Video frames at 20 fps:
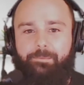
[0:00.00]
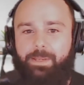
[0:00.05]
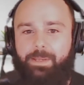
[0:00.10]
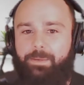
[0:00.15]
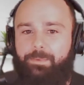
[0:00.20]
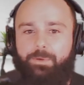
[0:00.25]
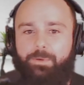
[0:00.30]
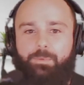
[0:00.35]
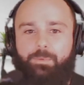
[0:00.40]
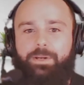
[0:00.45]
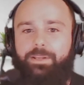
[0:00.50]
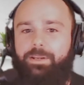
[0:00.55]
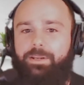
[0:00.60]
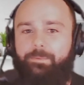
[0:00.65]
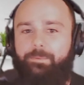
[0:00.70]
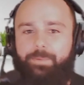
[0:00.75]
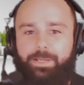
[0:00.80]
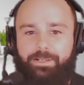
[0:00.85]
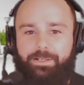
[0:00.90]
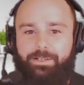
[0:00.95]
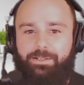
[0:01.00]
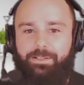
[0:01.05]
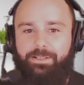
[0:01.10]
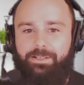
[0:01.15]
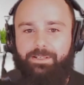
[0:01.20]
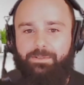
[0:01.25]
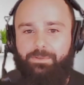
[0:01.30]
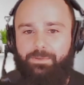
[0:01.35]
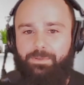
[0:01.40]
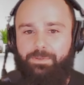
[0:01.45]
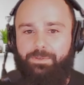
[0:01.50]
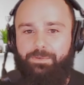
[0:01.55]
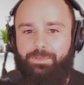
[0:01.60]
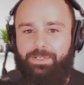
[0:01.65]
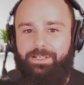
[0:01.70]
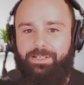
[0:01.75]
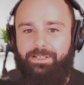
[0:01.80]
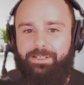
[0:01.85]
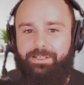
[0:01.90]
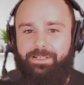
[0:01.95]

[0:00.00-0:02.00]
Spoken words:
maybe wouldn't have been included